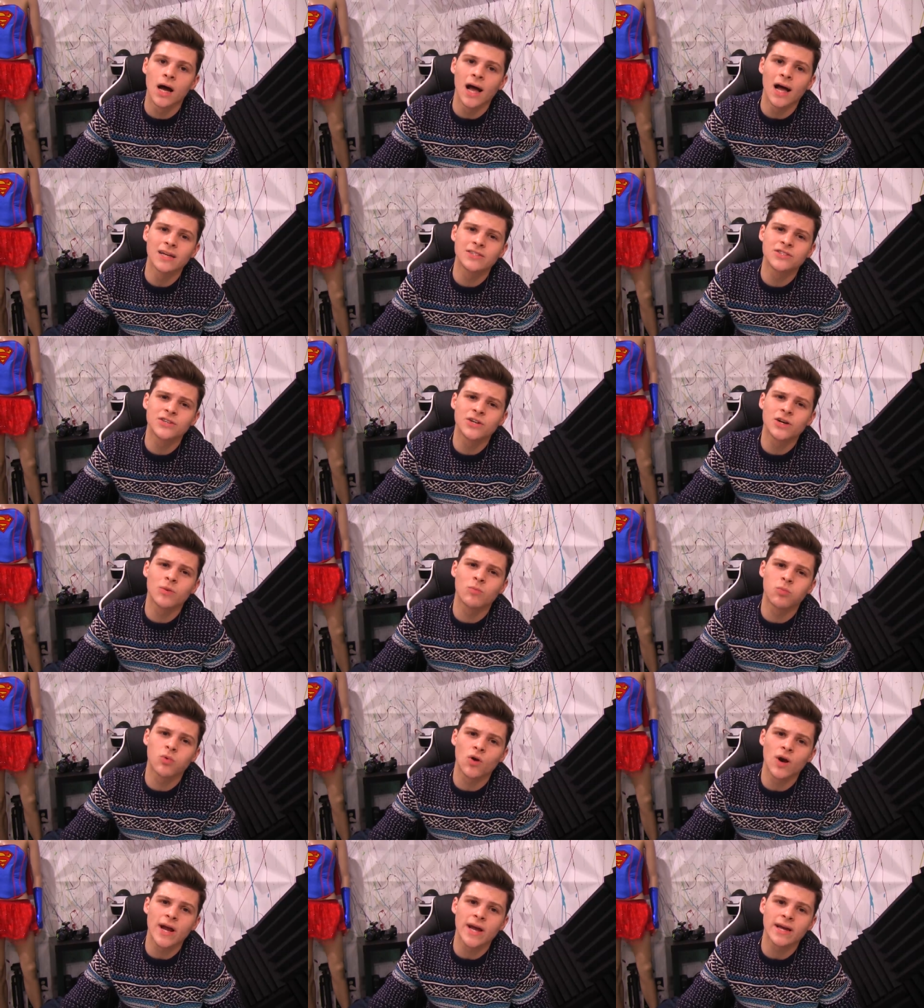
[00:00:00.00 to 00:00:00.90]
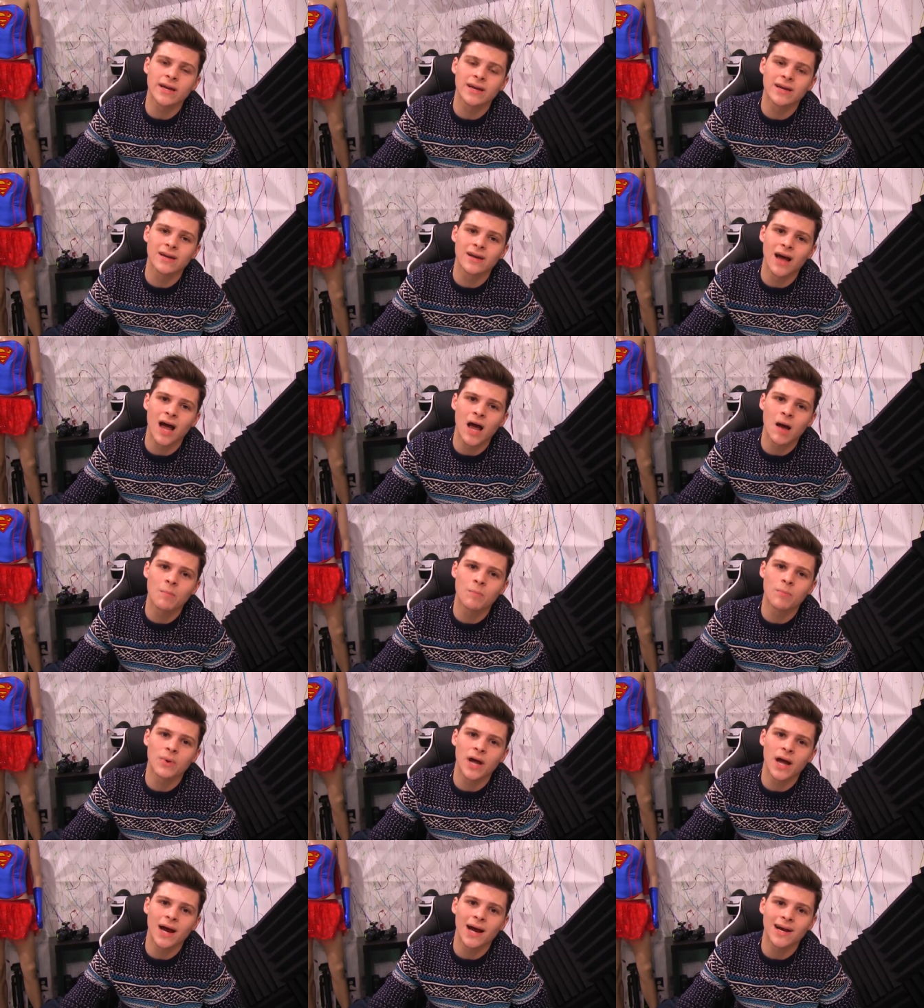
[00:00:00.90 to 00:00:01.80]
I took a break. I'm
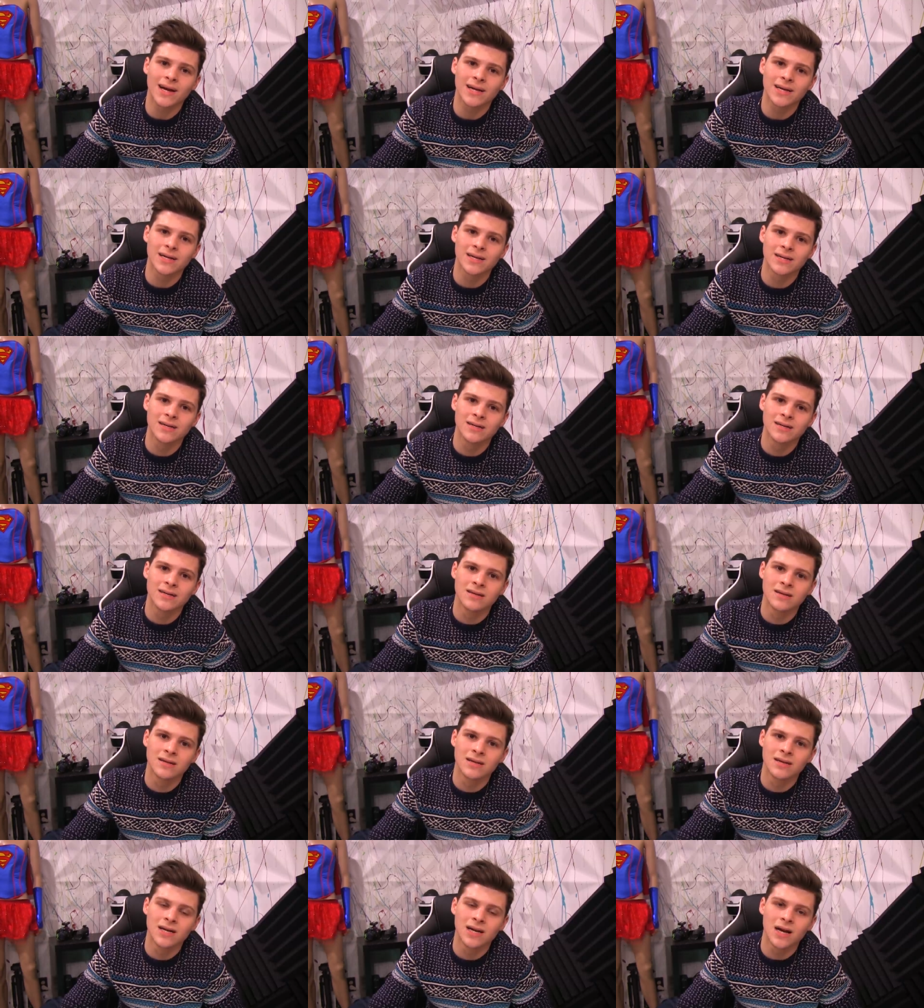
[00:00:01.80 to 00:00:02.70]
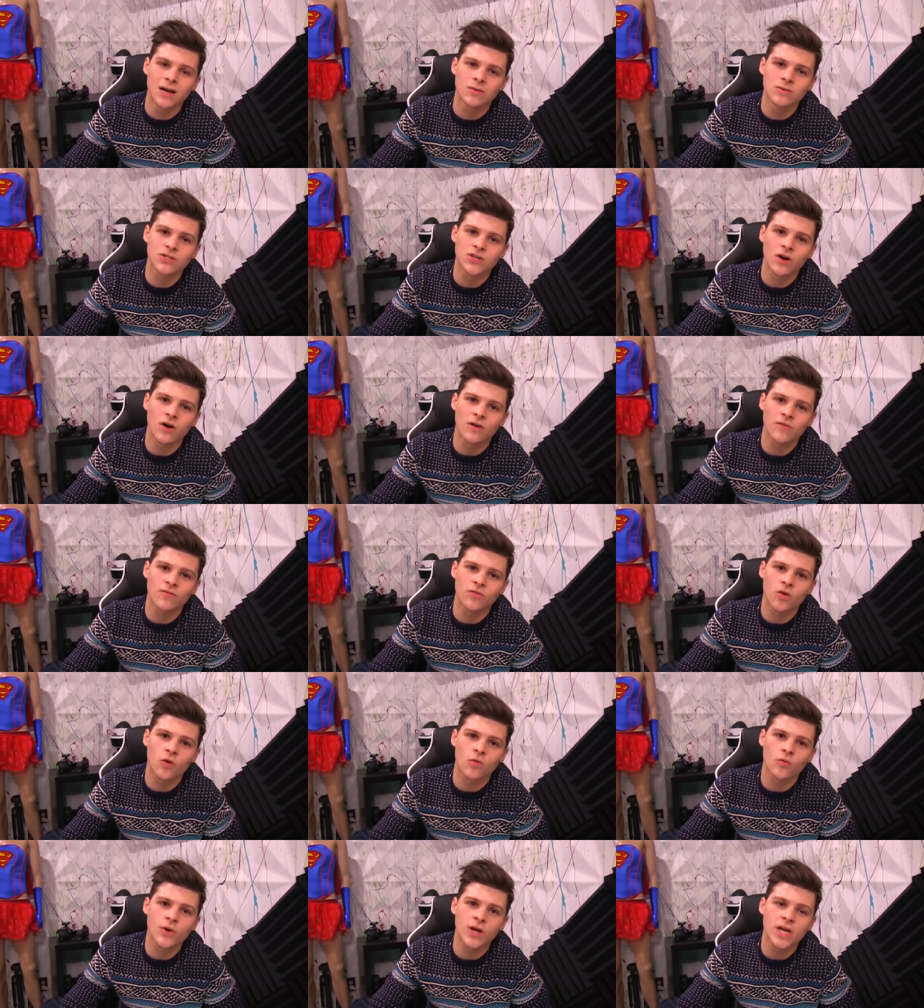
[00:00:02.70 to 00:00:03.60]
back. I was gone
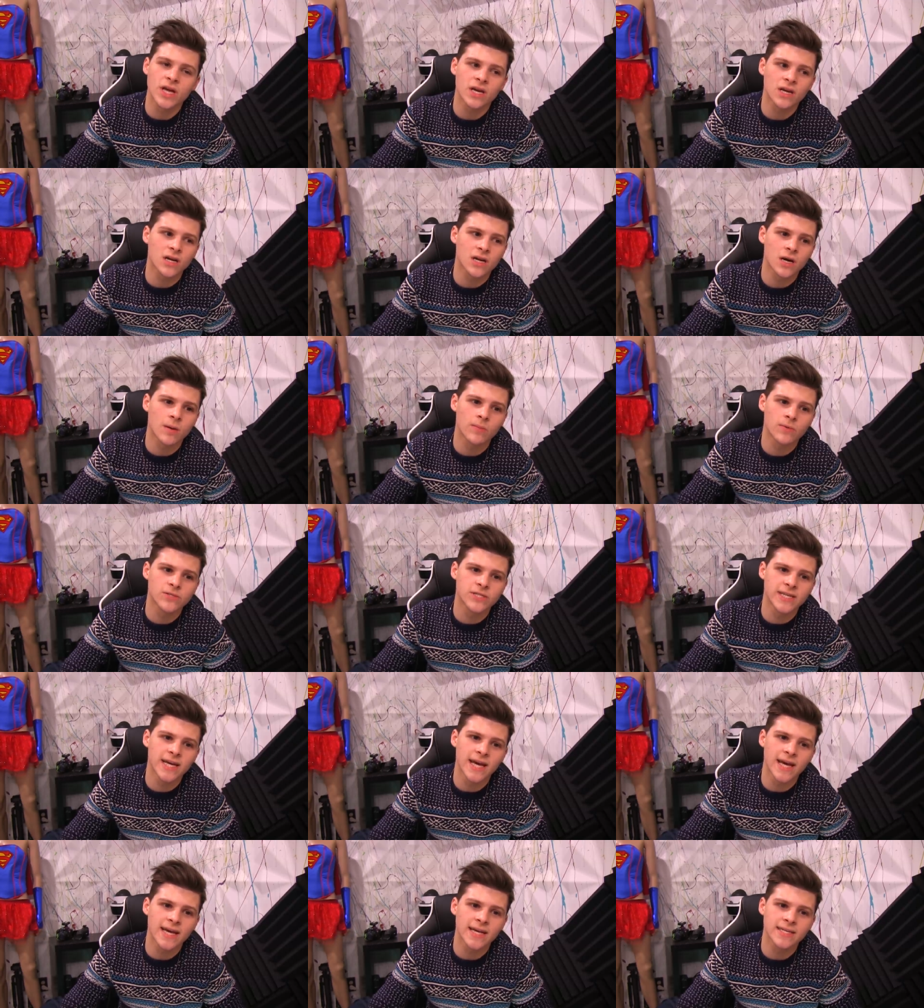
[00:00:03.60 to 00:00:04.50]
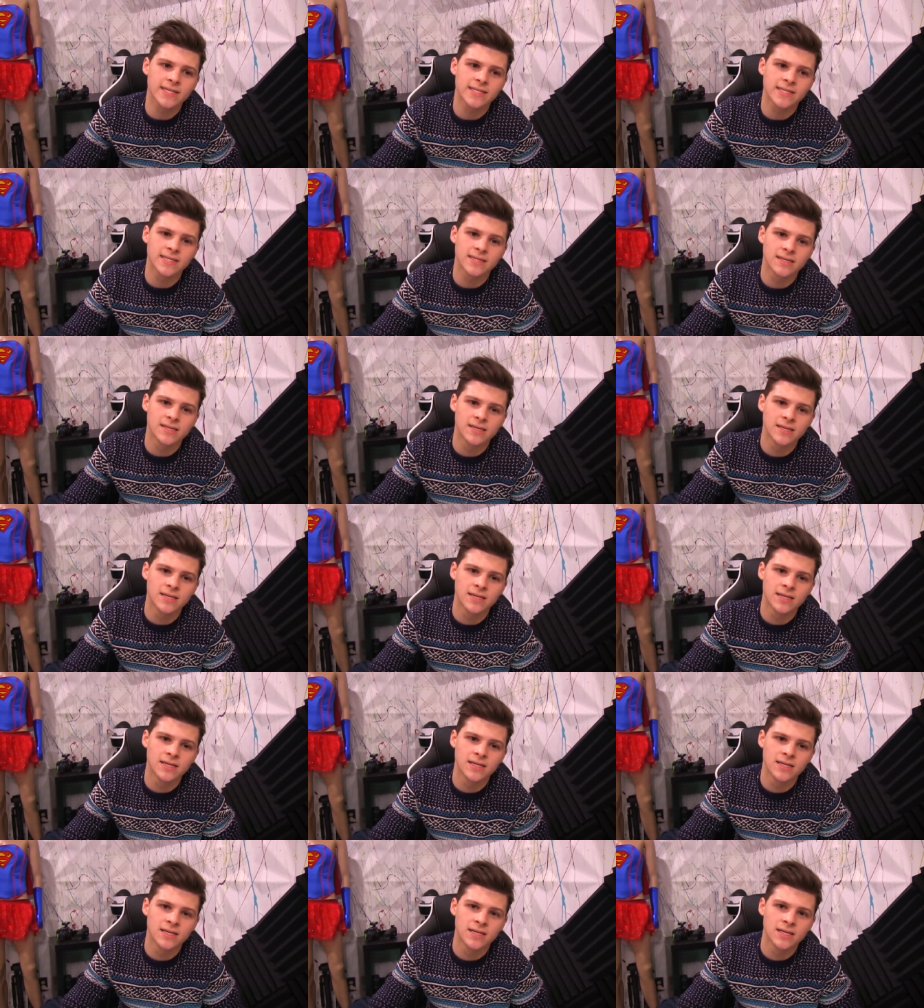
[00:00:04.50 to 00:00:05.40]
for a week and a couple days.
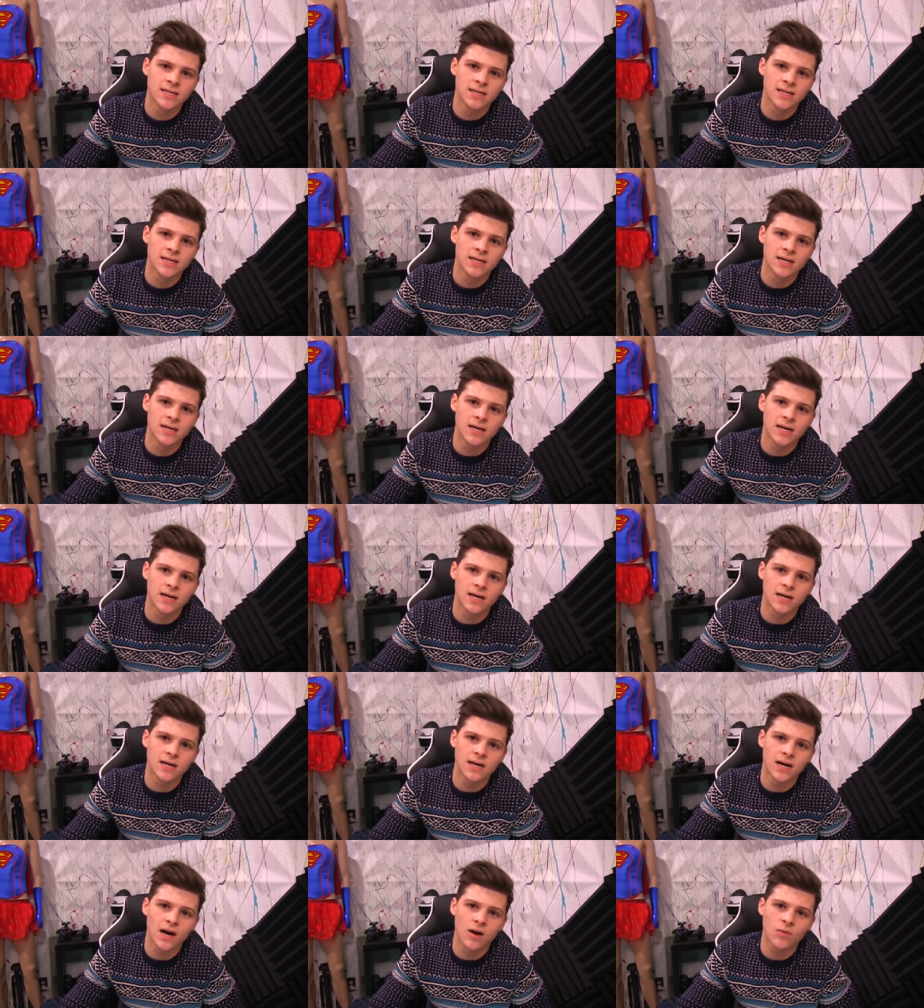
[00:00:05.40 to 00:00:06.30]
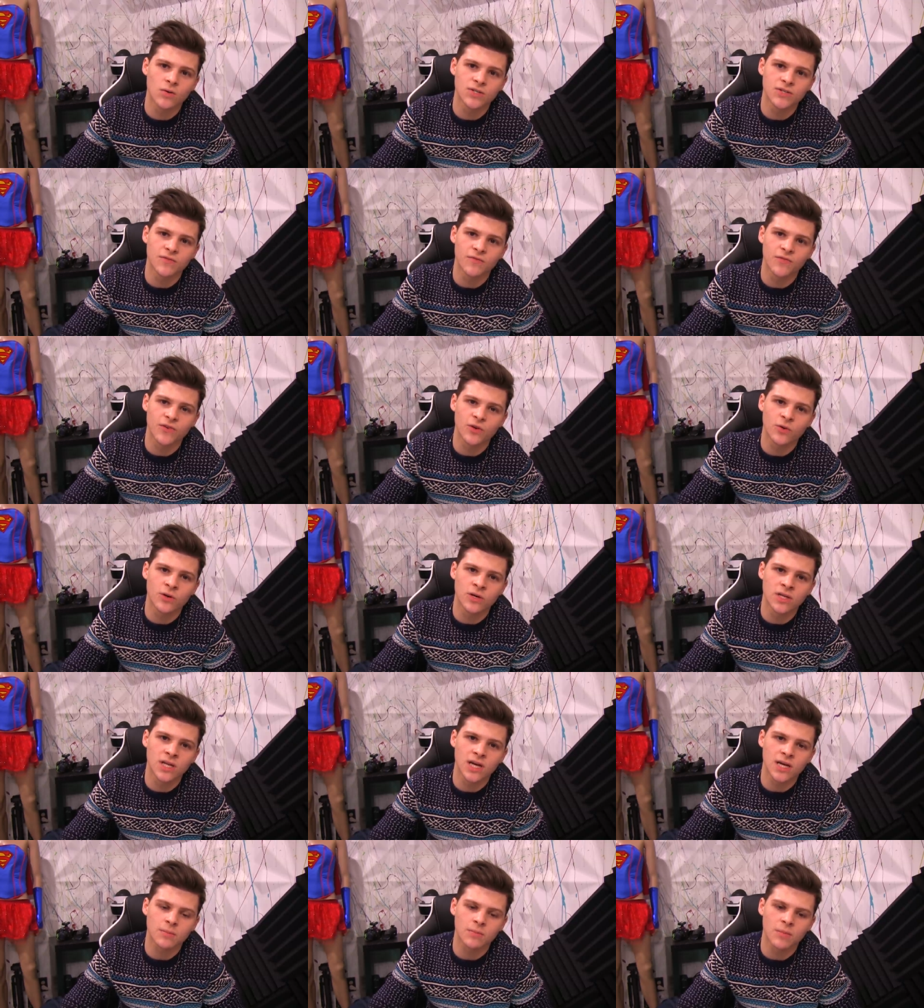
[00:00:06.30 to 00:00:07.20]
Uh, I wasn't
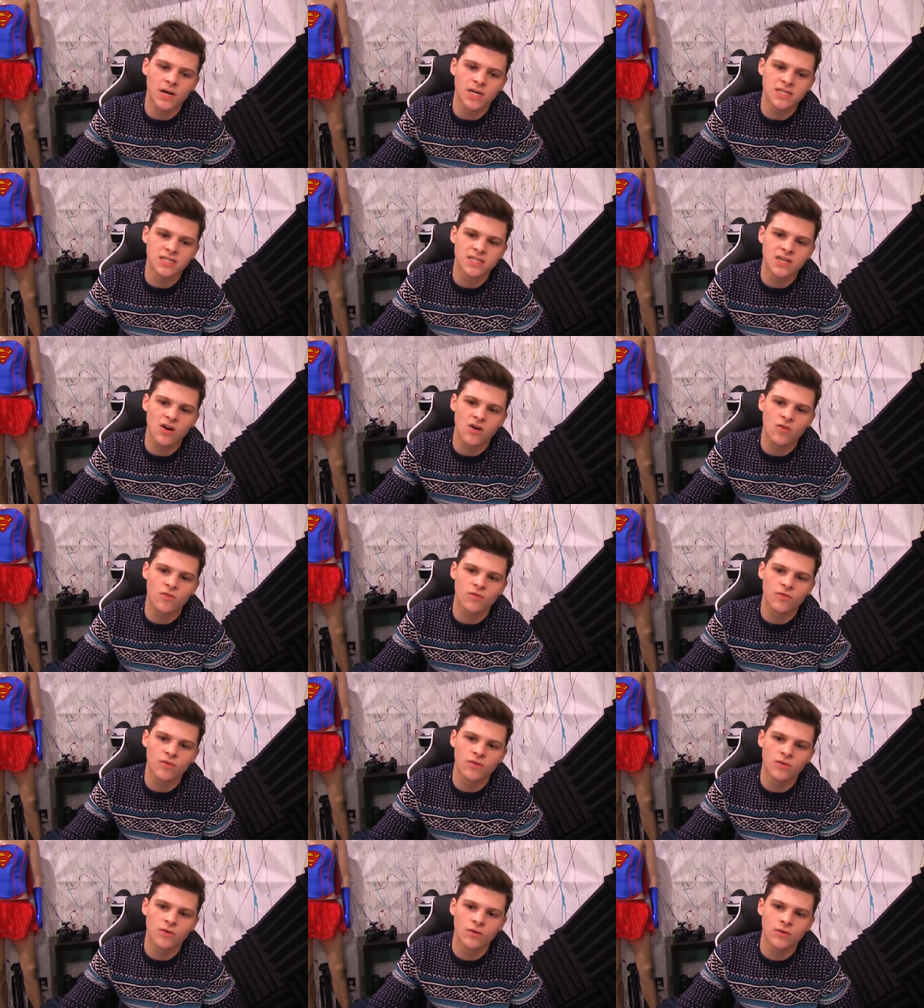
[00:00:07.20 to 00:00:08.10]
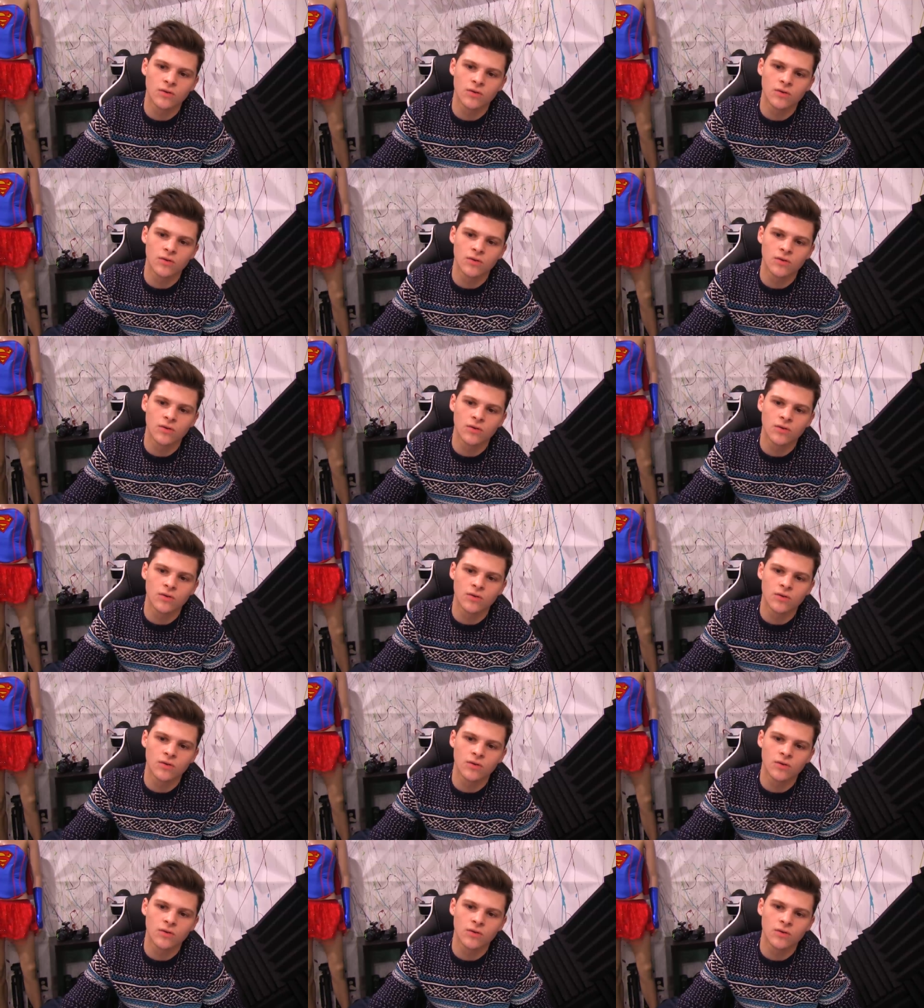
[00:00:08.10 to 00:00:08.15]
feeling like myself